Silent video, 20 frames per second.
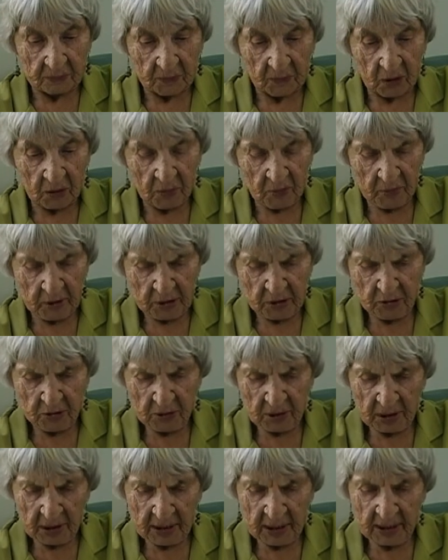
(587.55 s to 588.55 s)

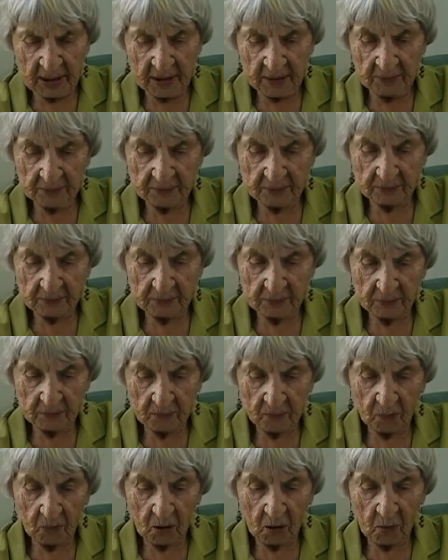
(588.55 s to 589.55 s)
Originally,
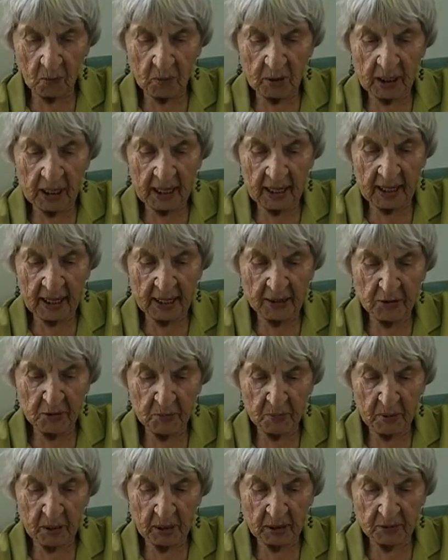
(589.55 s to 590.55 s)
we had ice
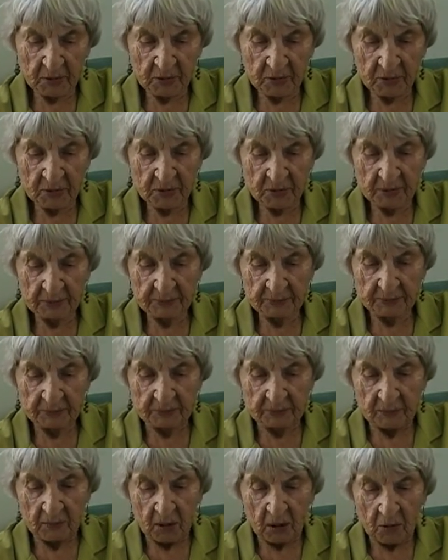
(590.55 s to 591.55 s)
boxes.
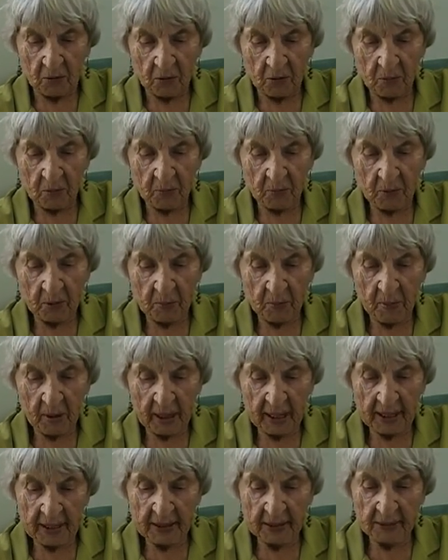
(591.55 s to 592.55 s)
We would
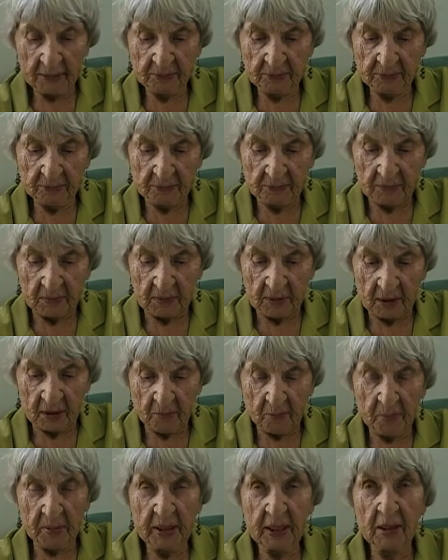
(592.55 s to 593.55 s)
buy a
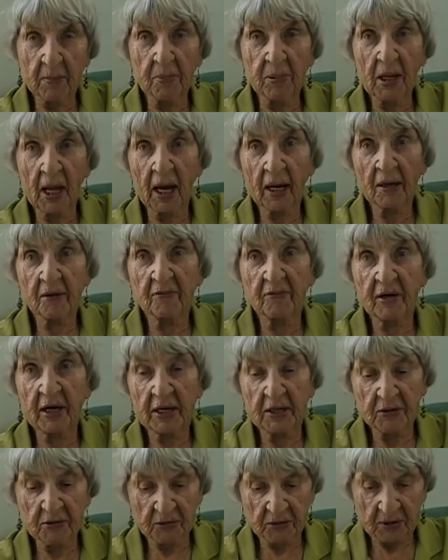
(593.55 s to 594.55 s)
big block of
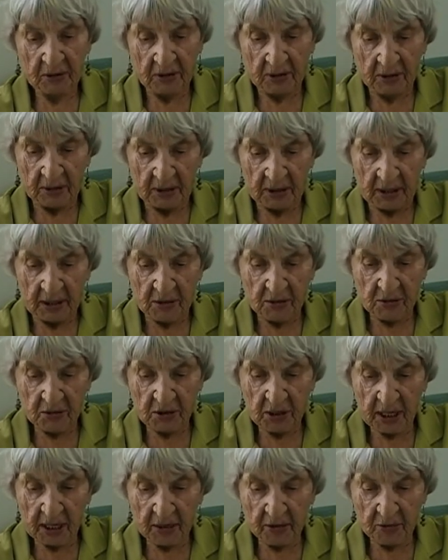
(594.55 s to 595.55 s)
ice each
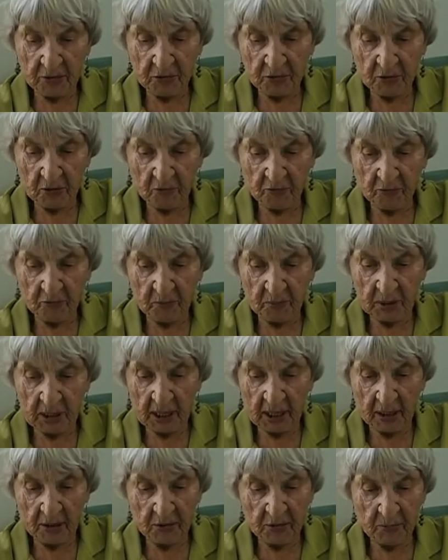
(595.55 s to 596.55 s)
day or so from
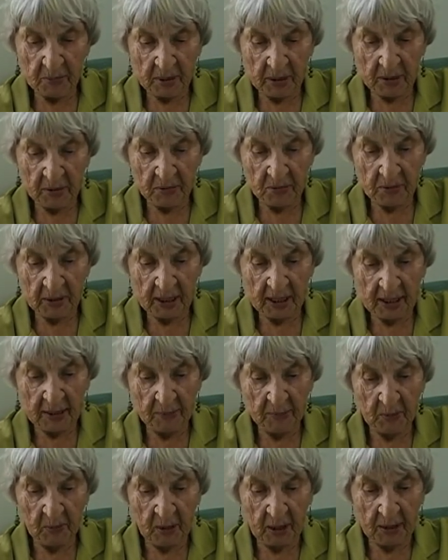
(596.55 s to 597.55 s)
the iceman who
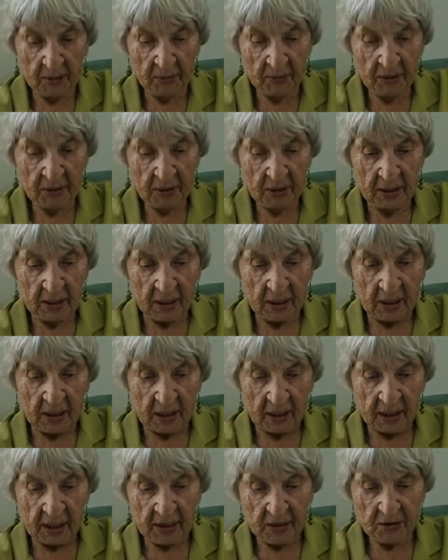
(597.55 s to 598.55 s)
came around
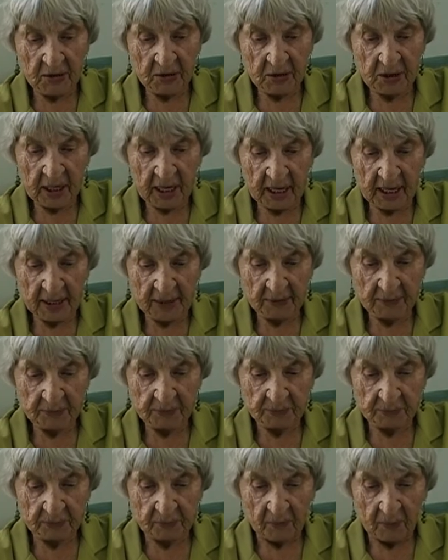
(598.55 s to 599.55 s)
each day.
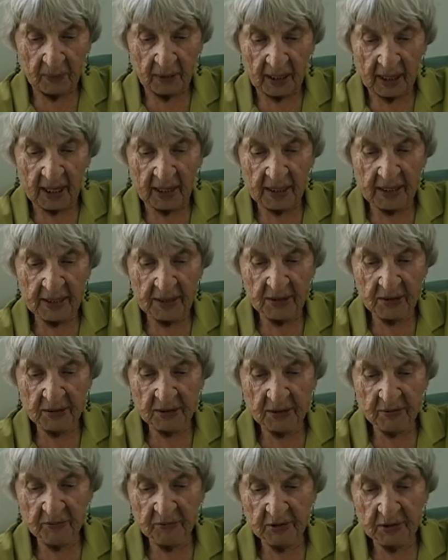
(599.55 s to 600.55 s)
and he
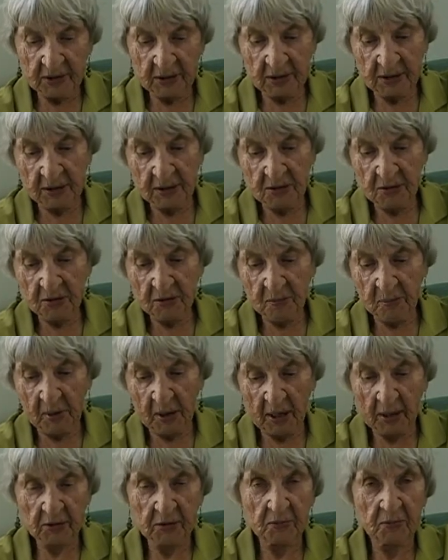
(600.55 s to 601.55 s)
delivered it into the
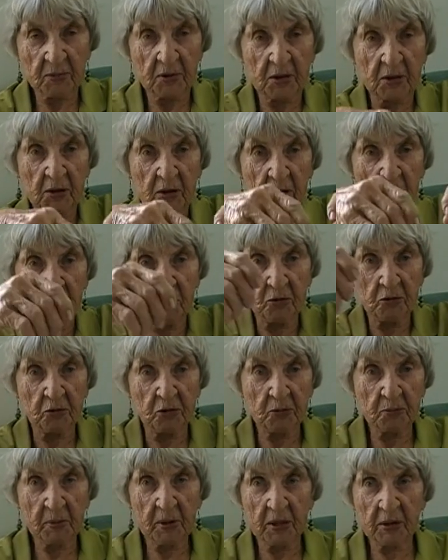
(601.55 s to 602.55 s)
box with a
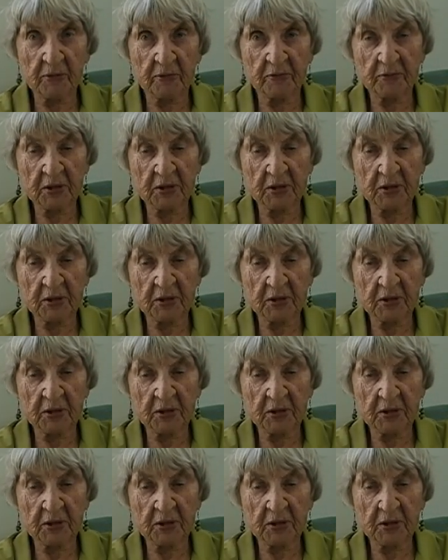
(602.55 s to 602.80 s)
huge pair of